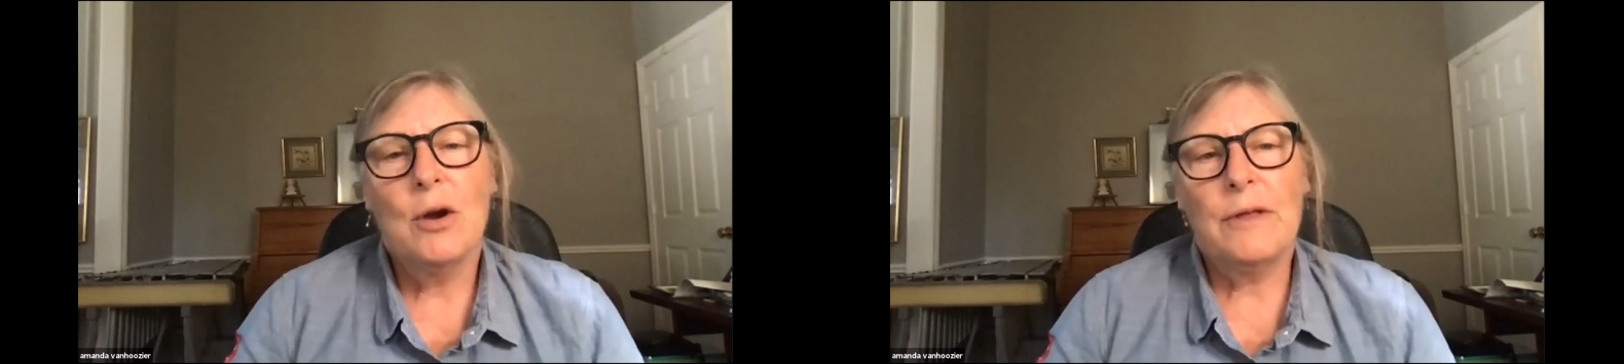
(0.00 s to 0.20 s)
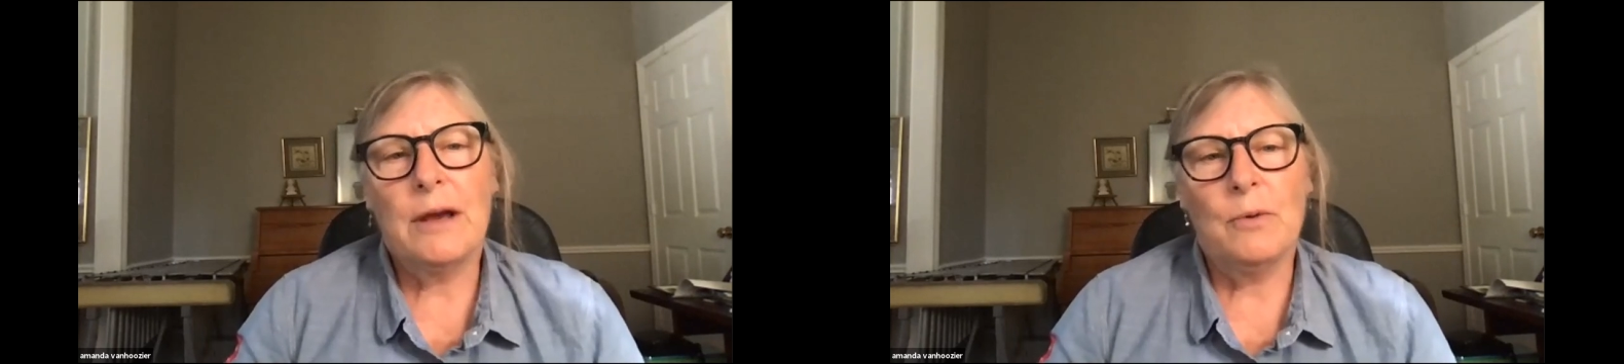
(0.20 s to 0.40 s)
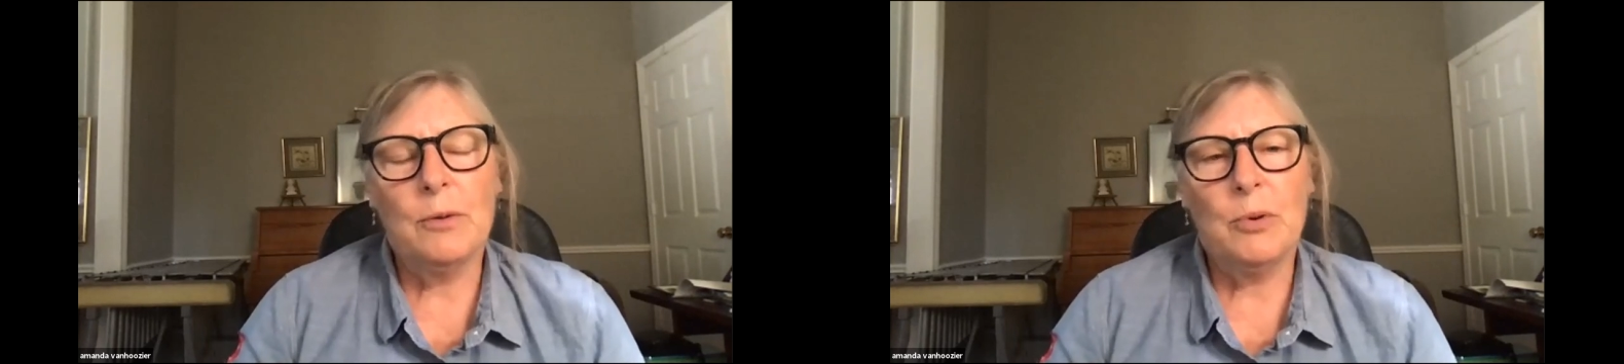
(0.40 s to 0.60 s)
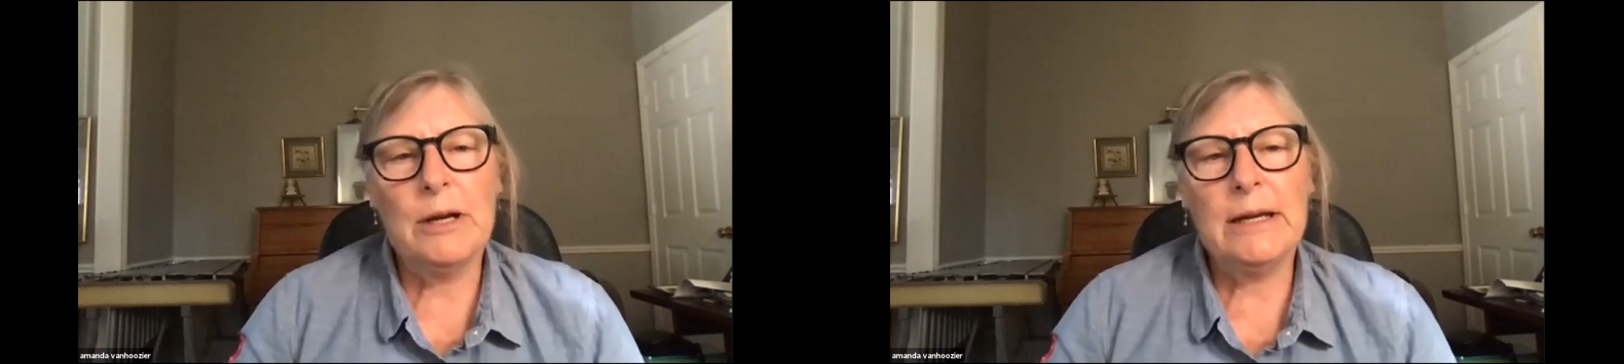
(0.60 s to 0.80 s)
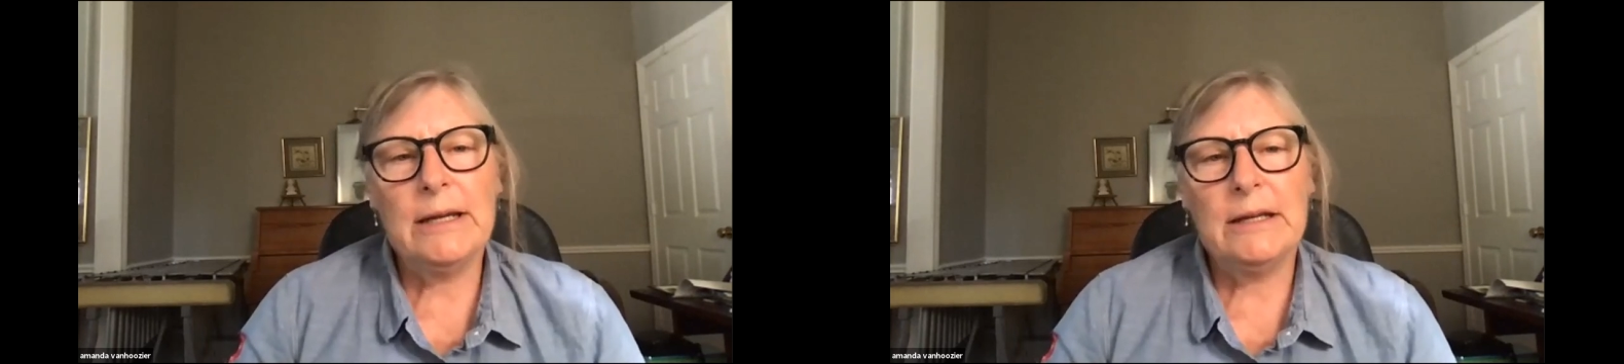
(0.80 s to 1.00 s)
that we're
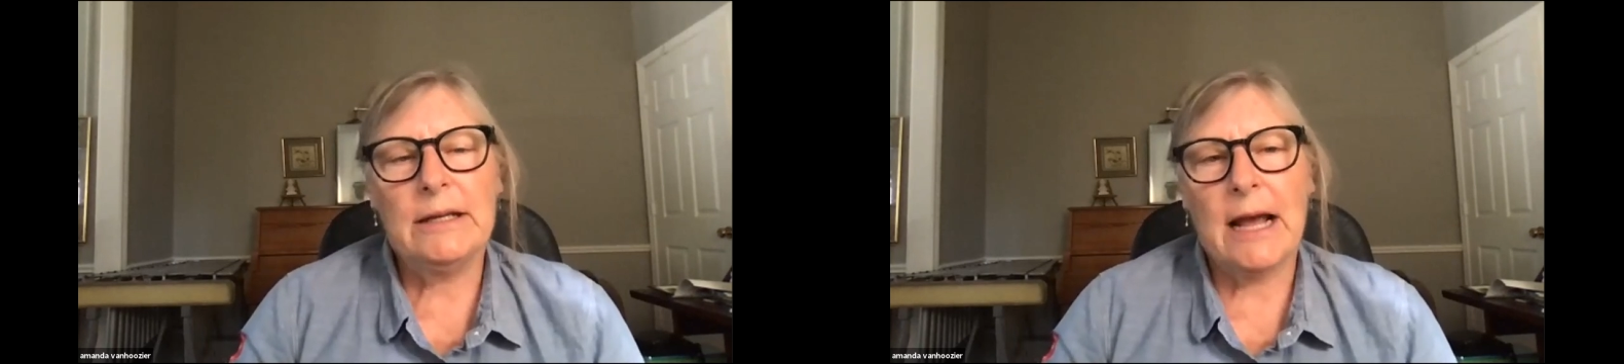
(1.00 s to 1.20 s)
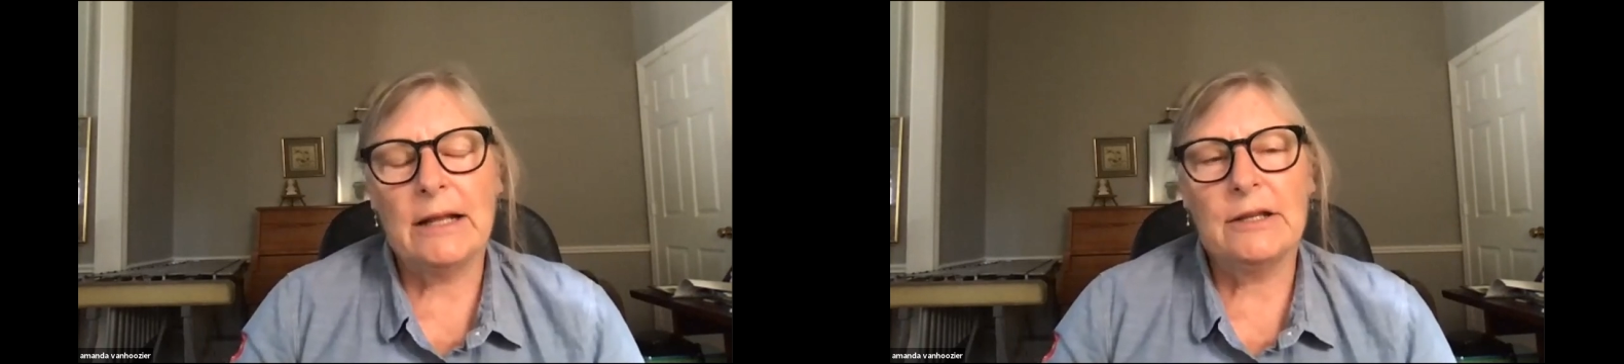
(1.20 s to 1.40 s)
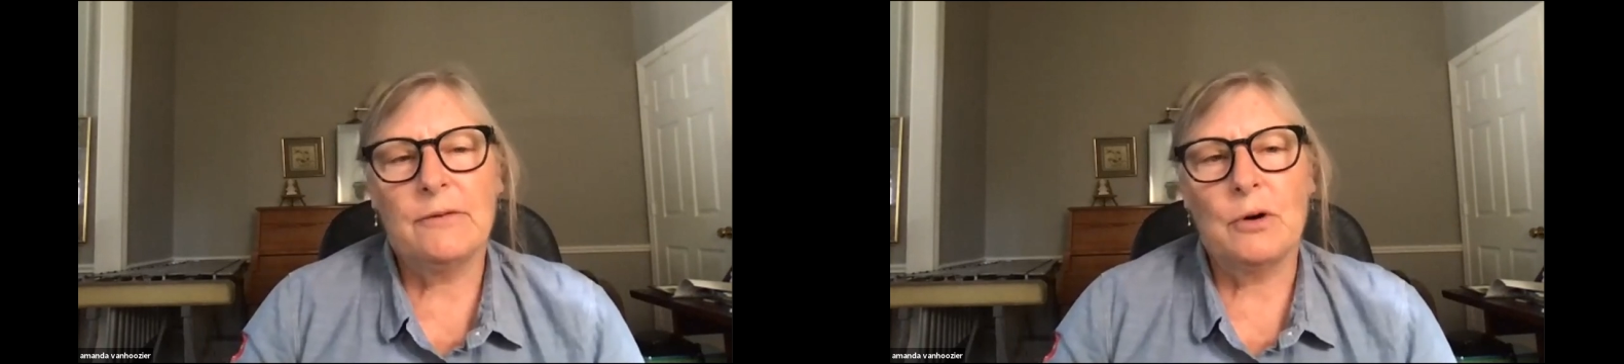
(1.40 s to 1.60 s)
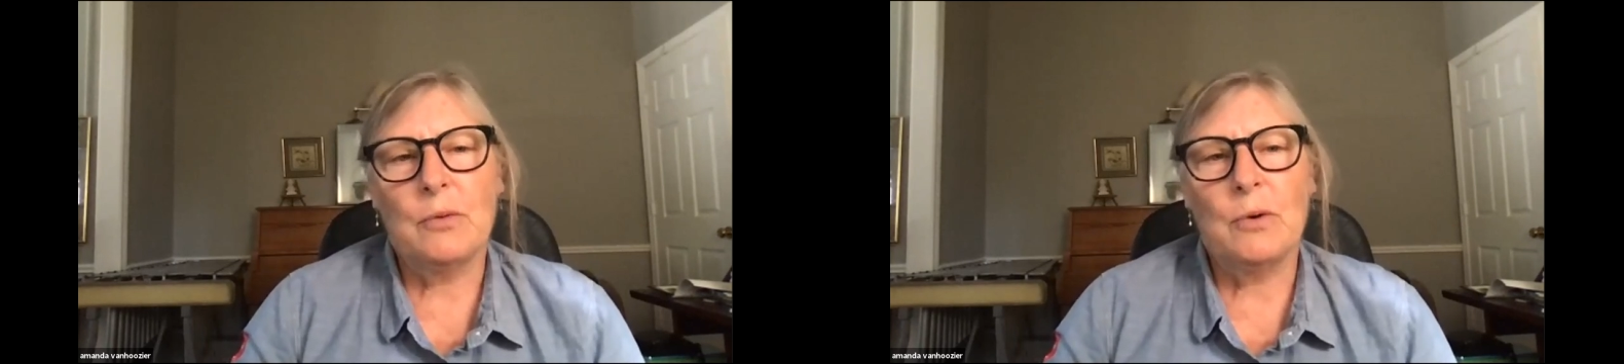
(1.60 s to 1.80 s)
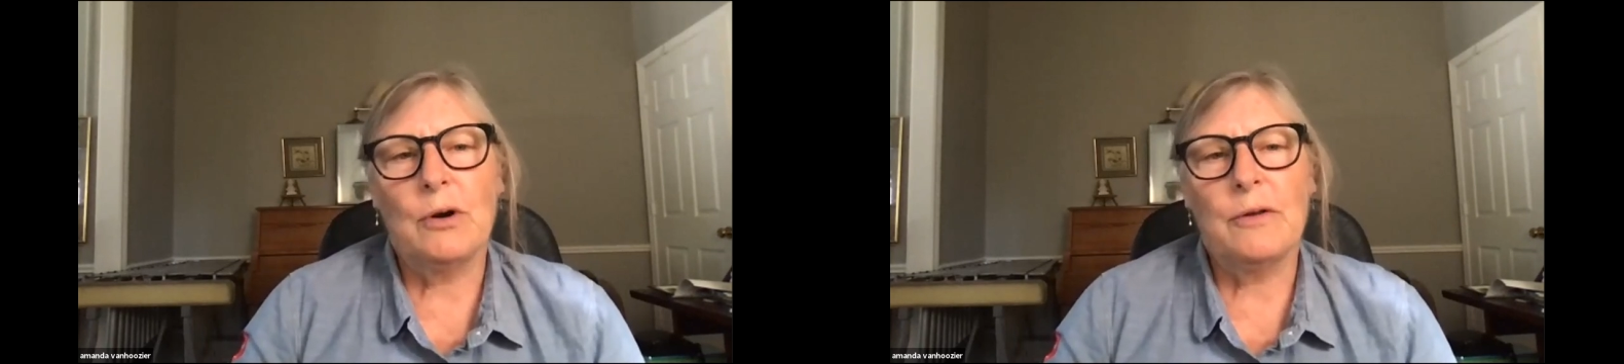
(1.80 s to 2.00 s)
bringing to Dallas-Fort
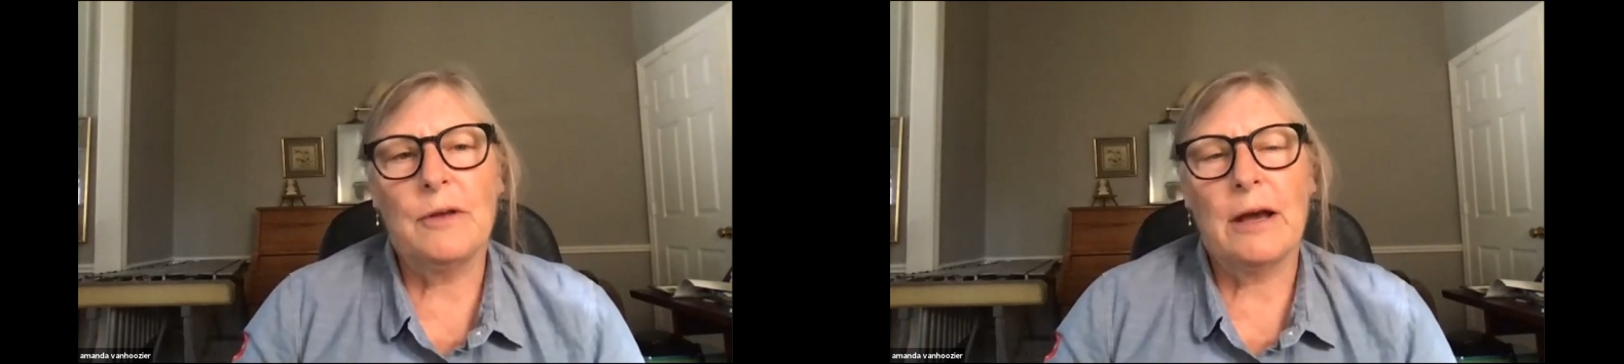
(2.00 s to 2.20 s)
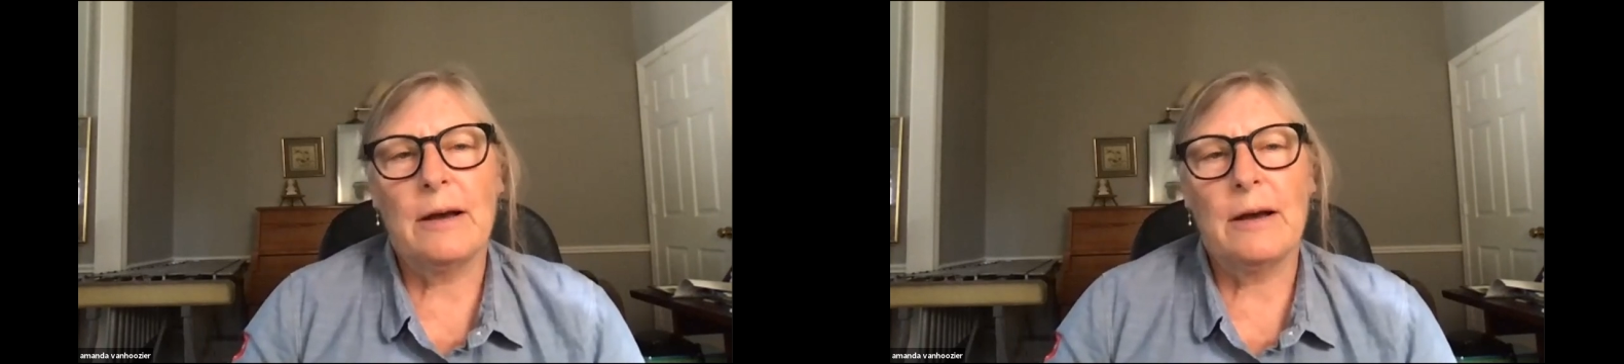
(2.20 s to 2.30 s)
Worth